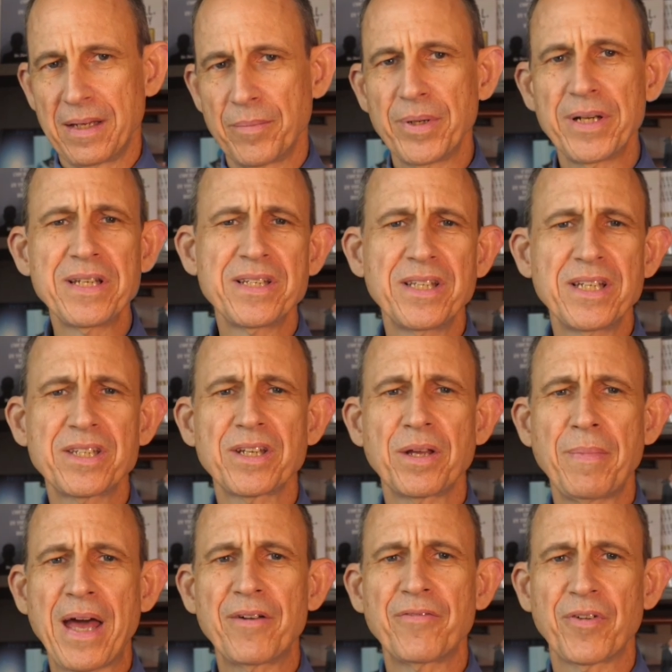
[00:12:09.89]
But isn't this
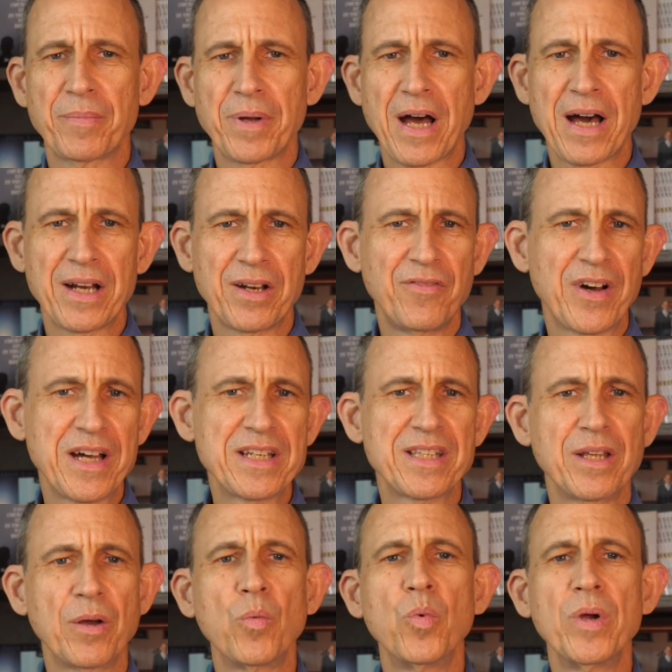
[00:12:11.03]
command from God advice
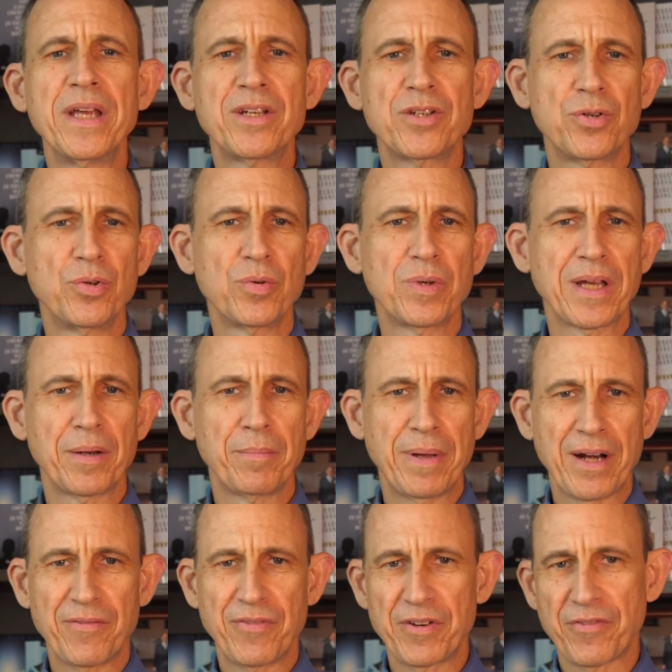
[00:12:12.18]
that we too can
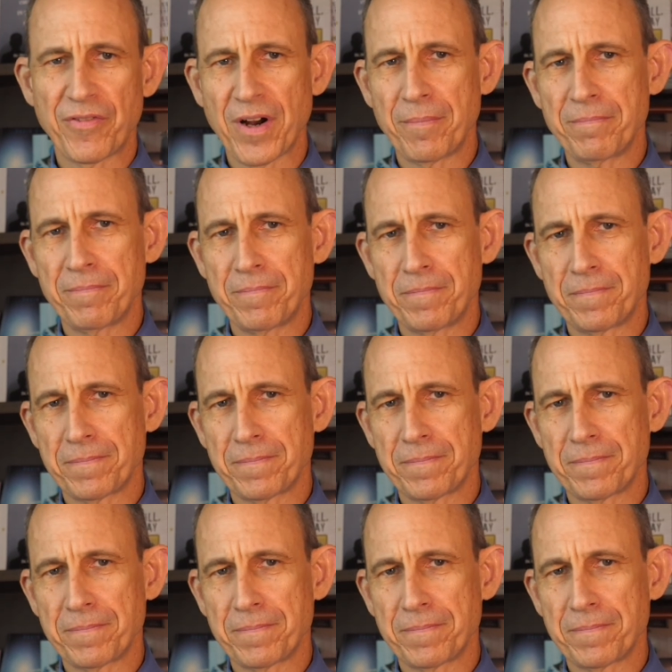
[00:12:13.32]
benefit from?